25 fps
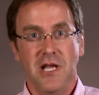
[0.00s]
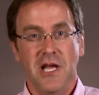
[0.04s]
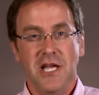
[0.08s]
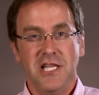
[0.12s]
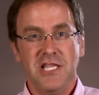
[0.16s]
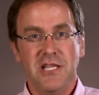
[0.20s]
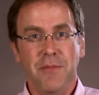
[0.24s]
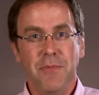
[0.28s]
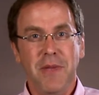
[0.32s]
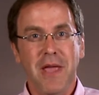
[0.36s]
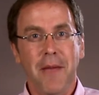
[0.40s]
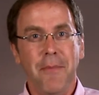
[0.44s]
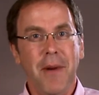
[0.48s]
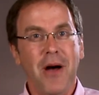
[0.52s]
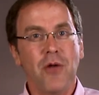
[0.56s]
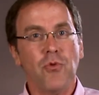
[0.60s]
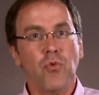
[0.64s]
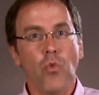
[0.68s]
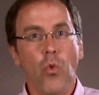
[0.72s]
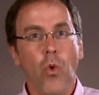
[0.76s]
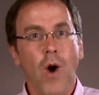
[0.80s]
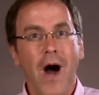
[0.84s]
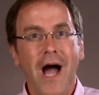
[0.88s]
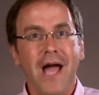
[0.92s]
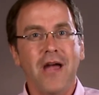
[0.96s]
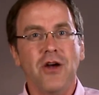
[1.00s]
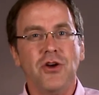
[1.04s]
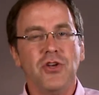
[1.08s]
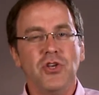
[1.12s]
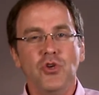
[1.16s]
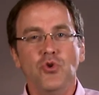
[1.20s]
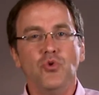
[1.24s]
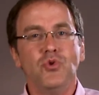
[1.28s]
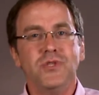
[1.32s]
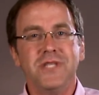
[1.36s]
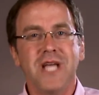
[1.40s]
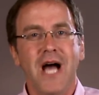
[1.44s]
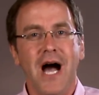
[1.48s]
to be about why are
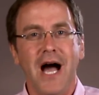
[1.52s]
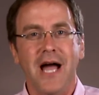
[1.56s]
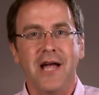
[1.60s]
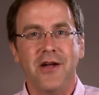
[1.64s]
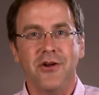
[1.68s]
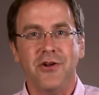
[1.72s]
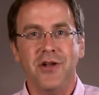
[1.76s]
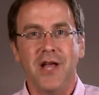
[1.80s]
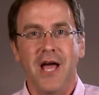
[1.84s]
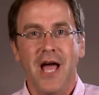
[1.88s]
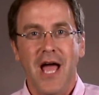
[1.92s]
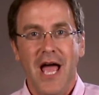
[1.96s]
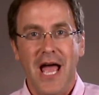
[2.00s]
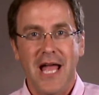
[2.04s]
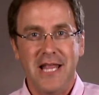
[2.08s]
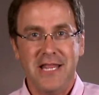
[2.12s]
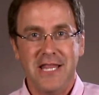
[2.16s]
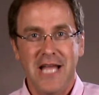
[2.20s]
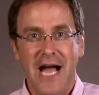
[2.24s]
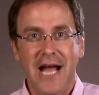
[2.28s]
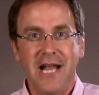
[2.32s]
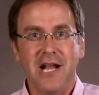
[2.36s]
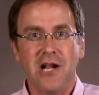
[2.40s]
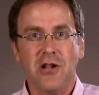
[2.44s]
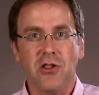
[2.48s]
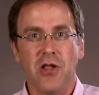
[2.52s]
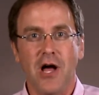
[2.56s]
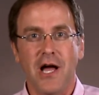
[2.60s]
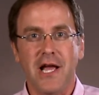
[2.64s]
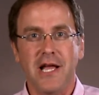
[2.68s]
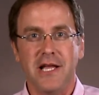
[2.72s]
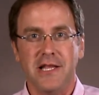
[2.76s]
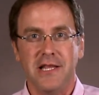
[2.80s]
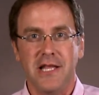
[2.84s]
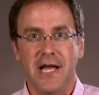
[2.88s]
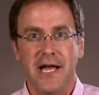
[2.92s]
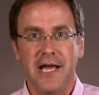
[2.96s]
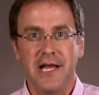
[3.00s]
you tired at 9 o'clock
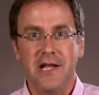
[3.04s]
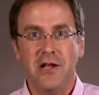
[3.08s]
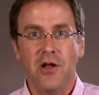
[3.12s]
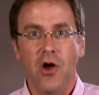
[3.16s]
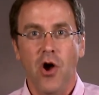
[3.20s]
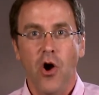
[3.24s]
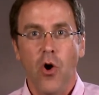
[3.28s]
at night